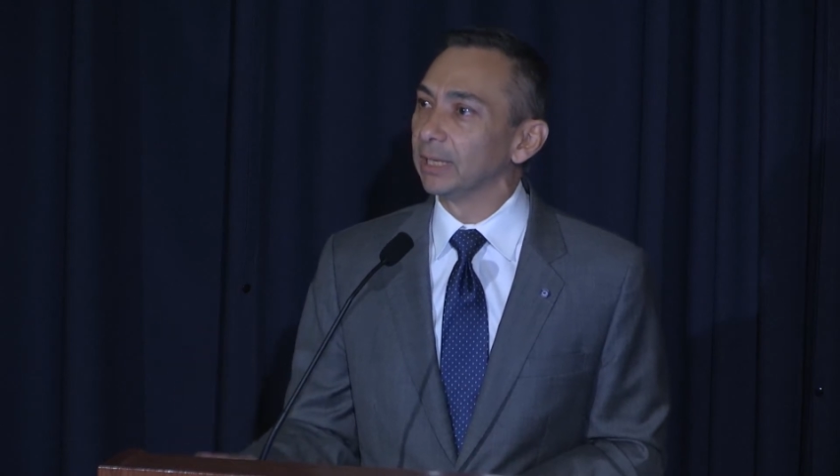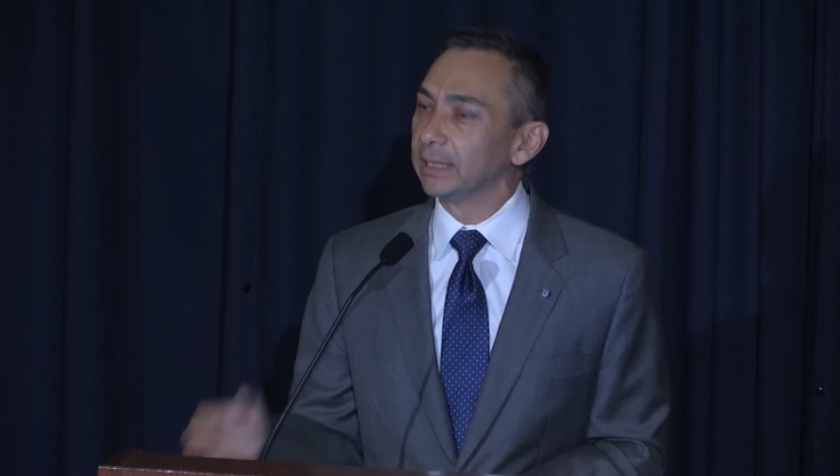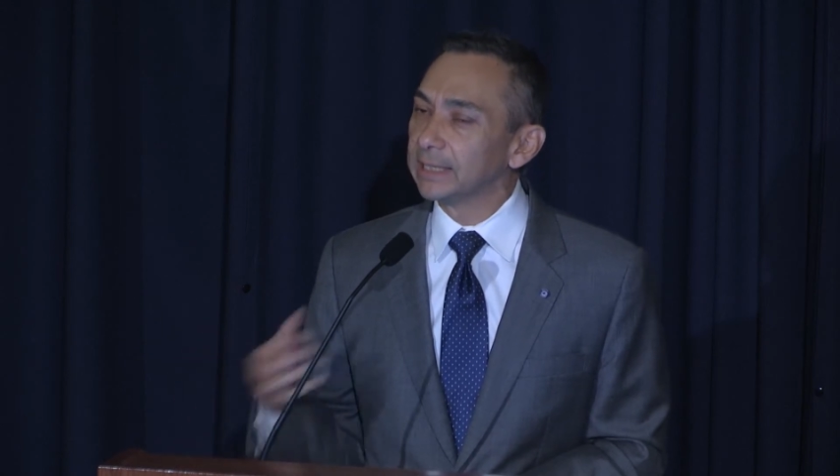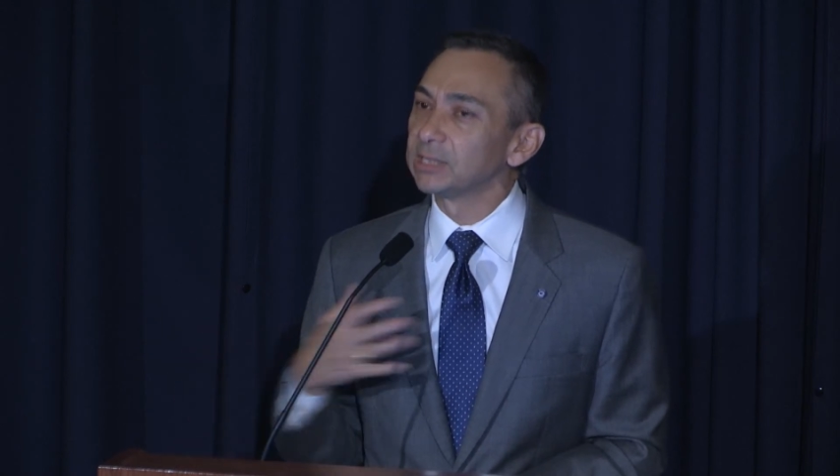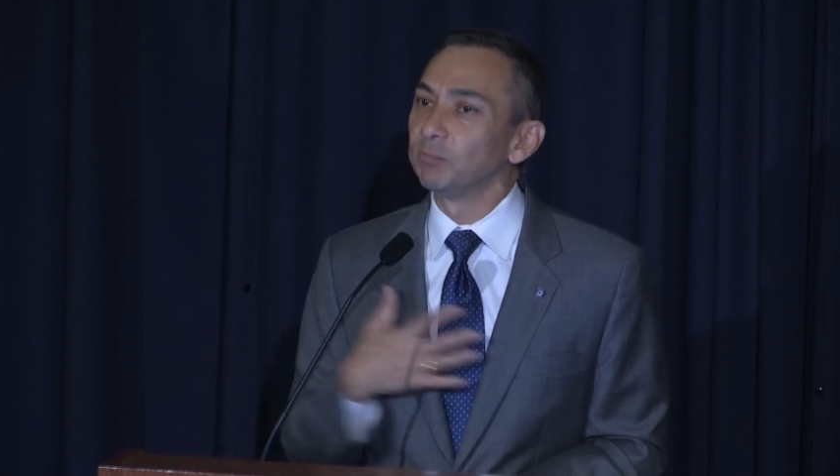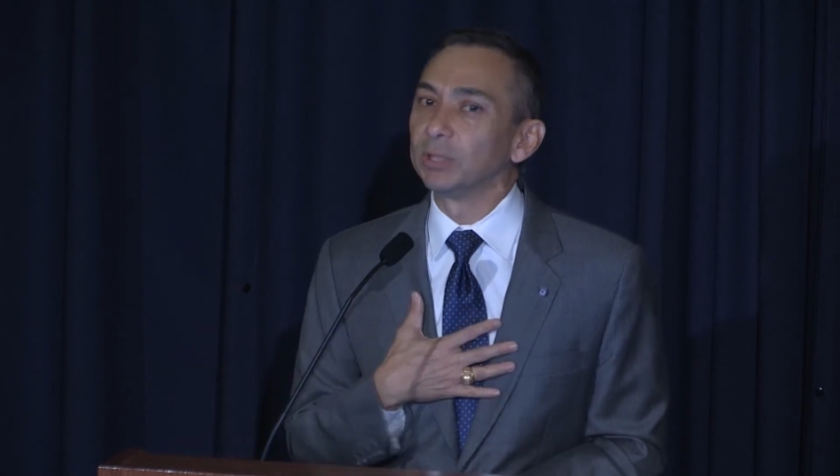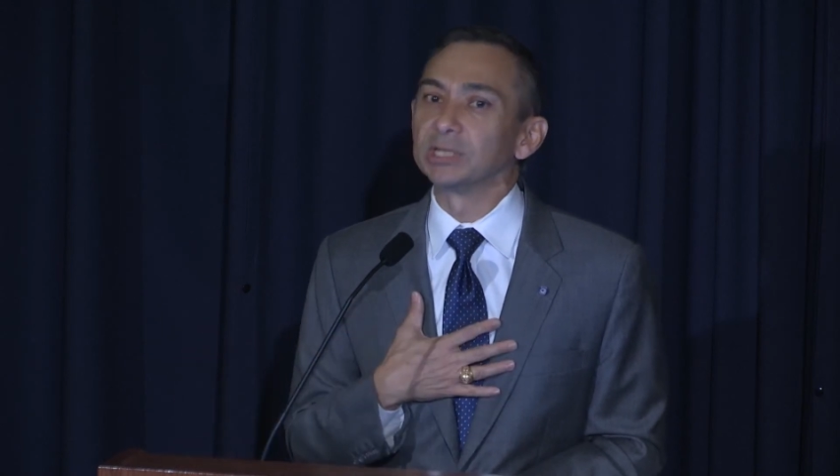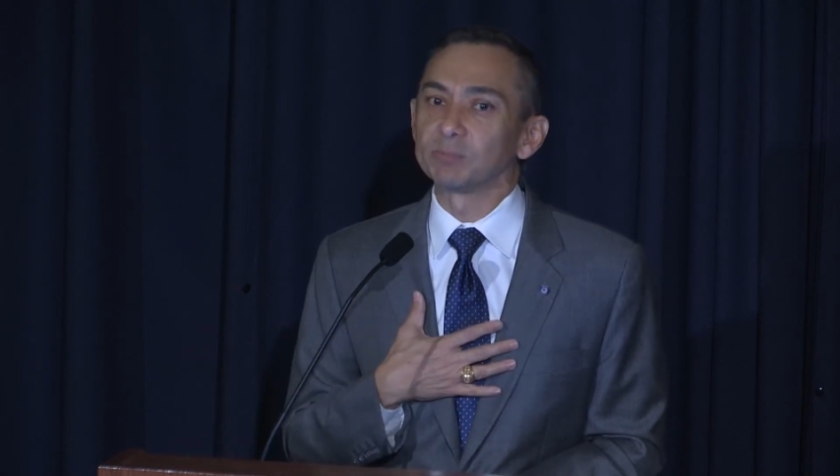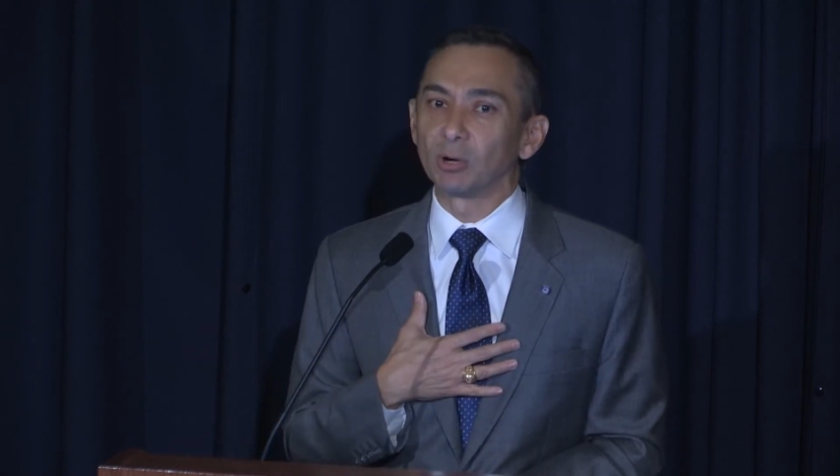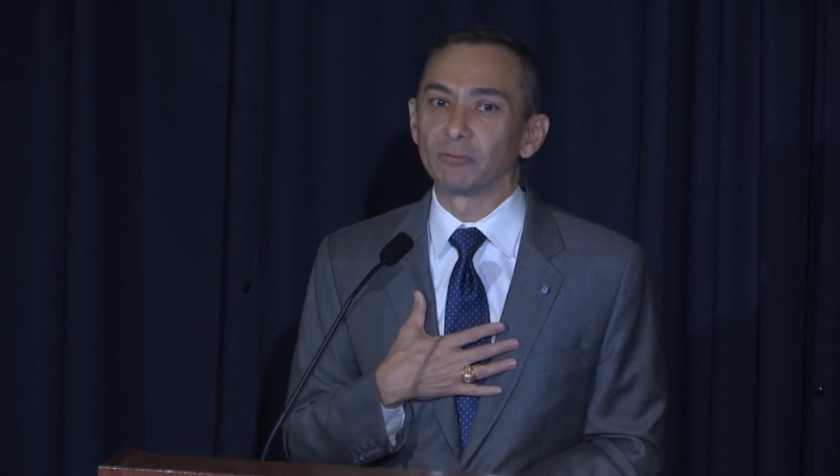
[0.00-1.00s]
and that's the
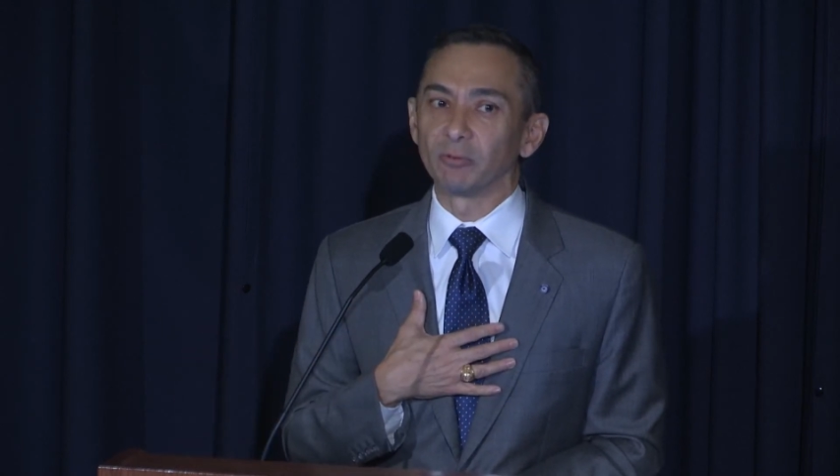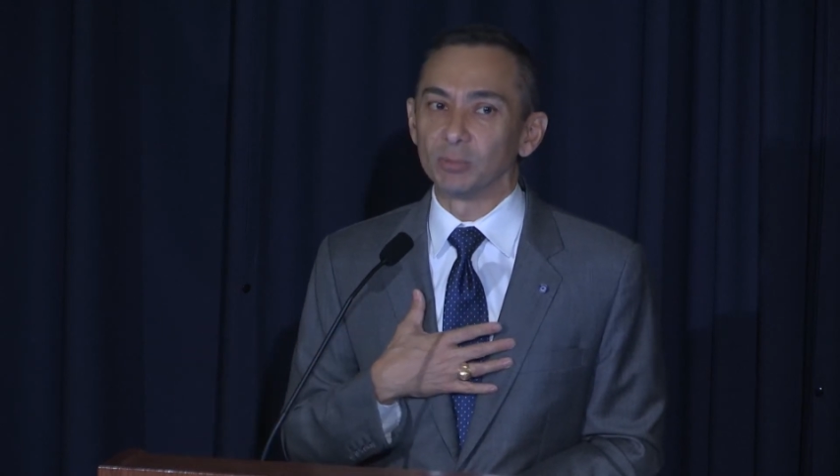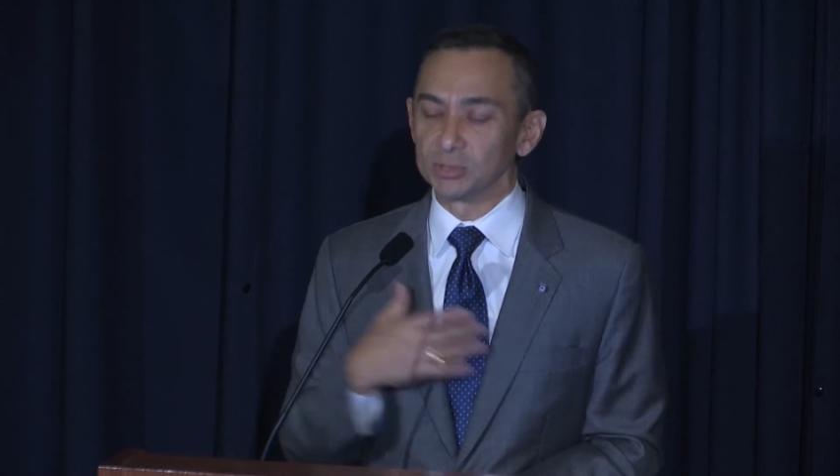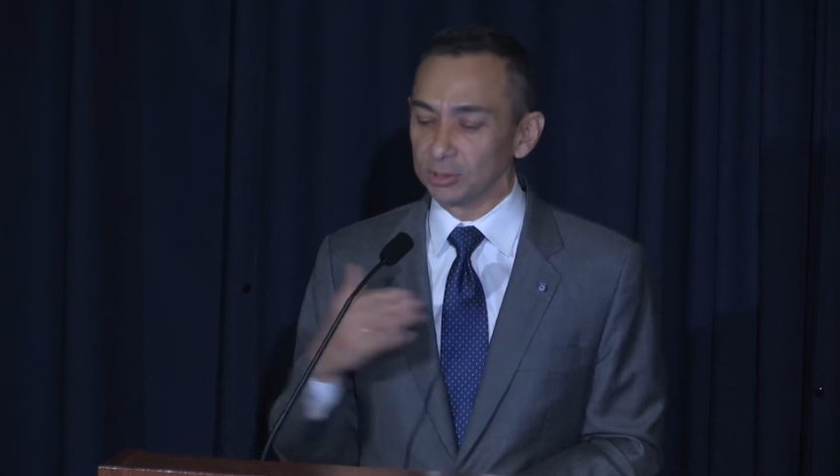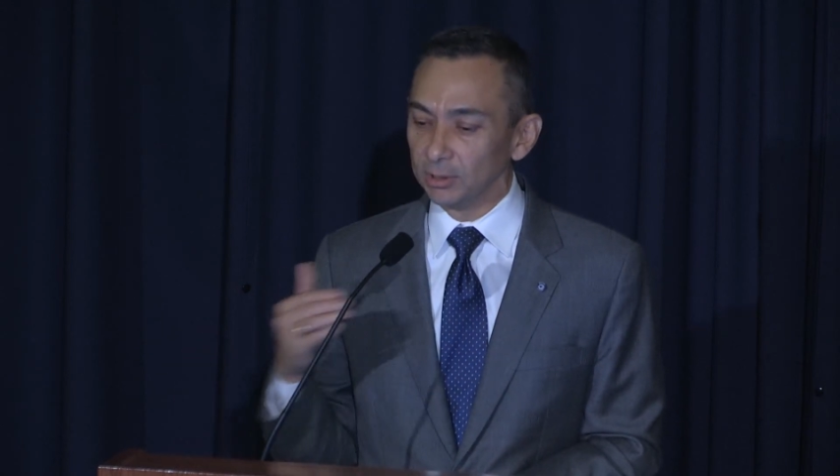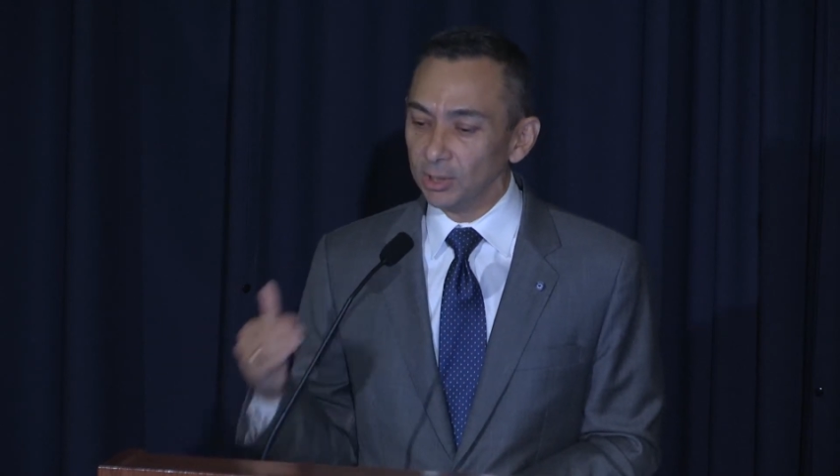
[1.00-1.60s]
biggest part of our mission.